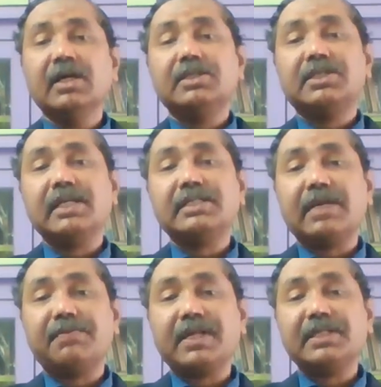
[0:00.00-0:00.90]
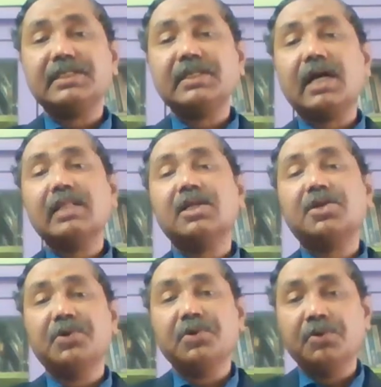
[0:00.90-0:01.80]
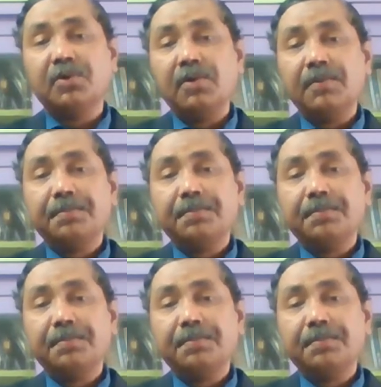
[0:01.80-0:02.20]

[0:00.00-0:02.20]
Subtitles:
sales, advertising, all that you do.